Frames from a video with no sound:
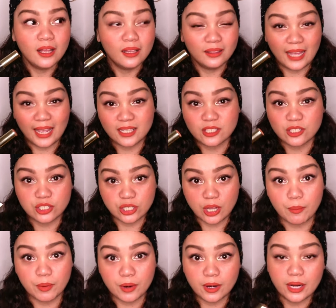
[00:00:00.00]
last
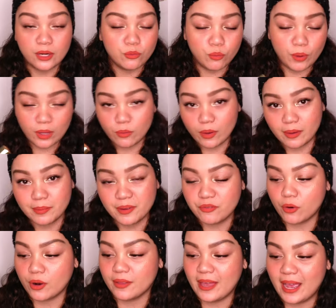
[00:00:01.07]
summer and way, way
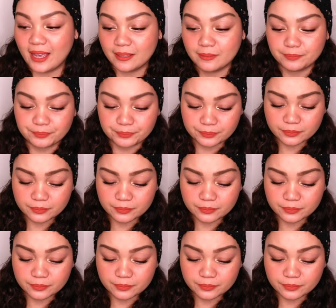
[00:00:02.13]
before that.